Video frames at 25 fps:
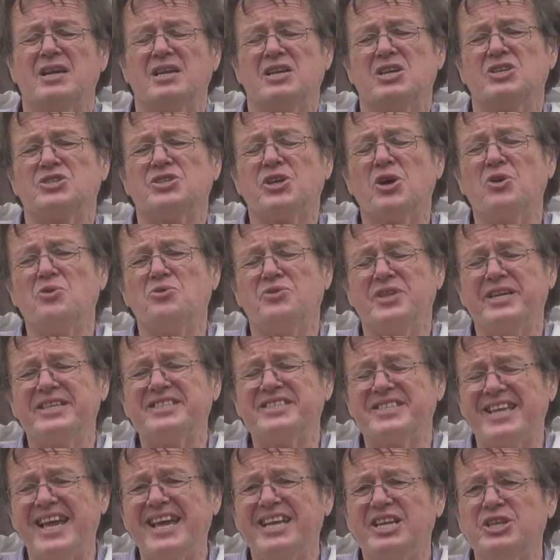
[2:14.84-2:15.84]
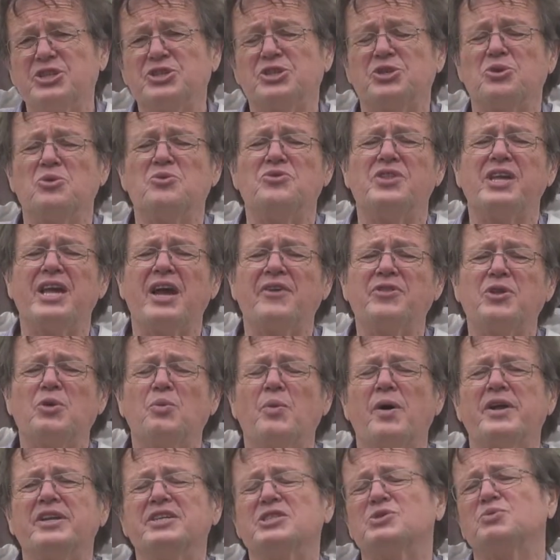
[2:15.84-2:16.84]
So there's that issue. The other
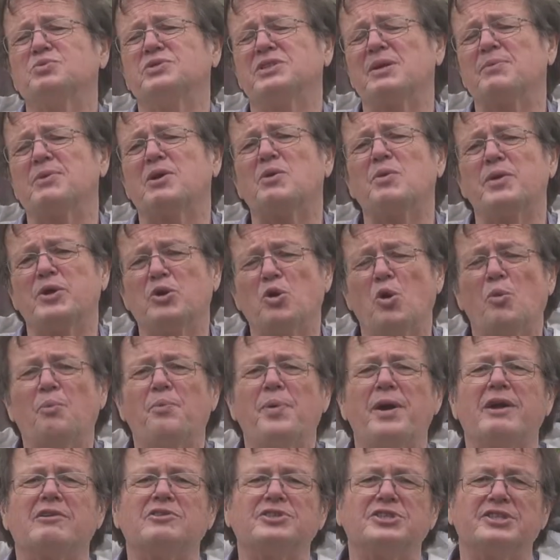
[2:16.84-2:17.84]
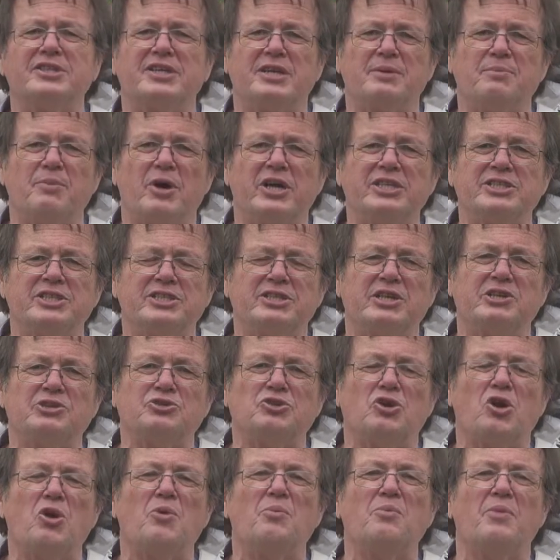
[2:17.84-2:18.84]
one is something we call parasitic mite
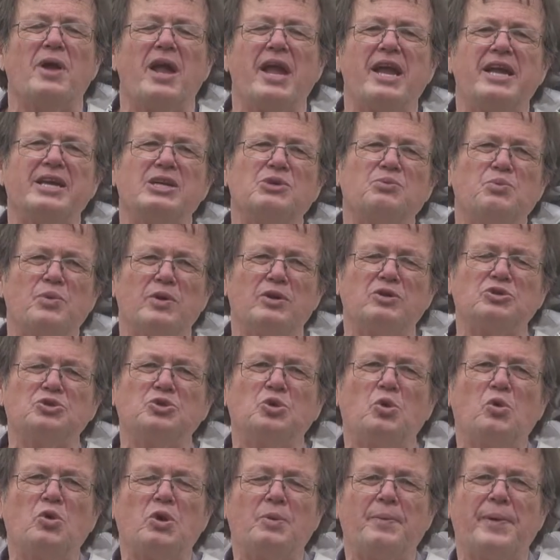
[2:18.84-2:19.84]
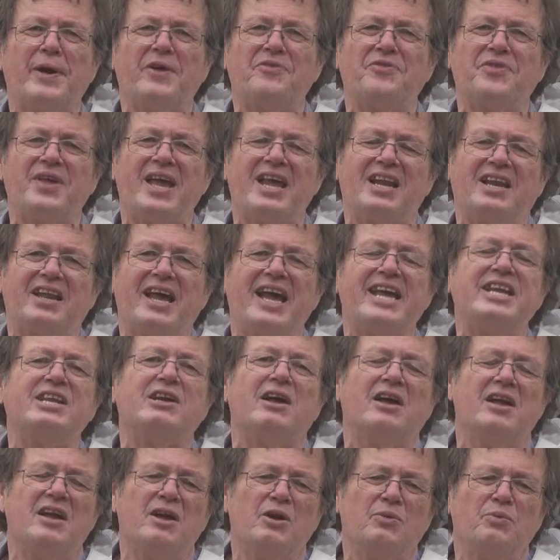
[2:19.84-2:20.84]
syndrome, and we'll talk about that
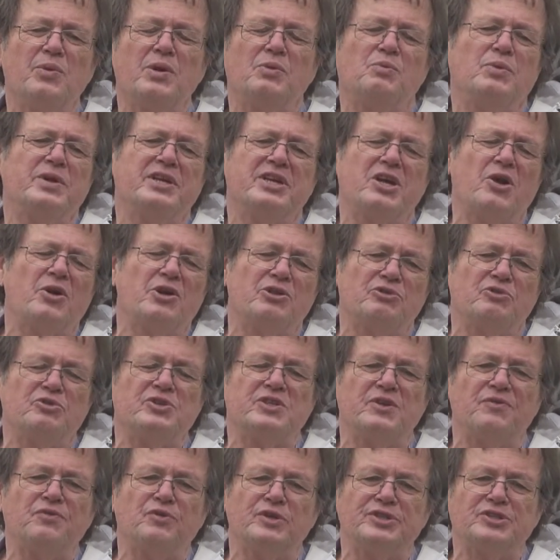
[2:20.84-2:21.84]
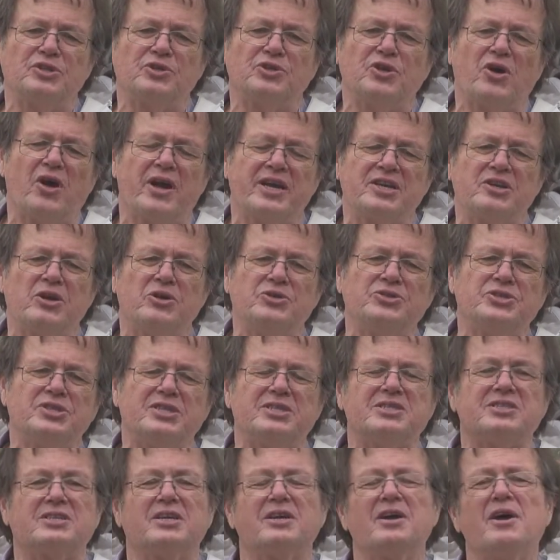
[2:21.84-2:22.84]
later when we're going through differential
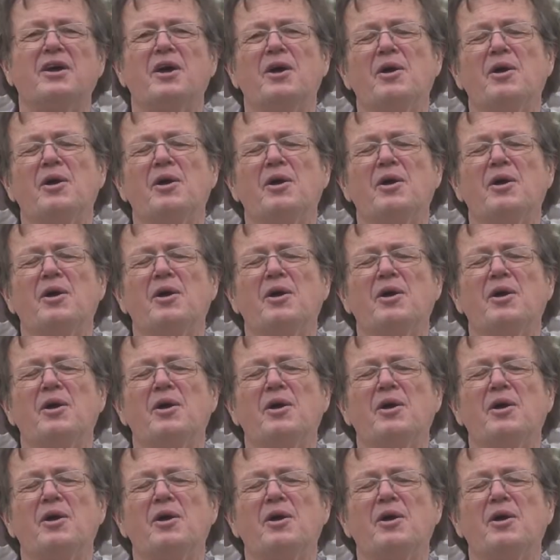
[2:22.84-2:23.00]
diagnosis.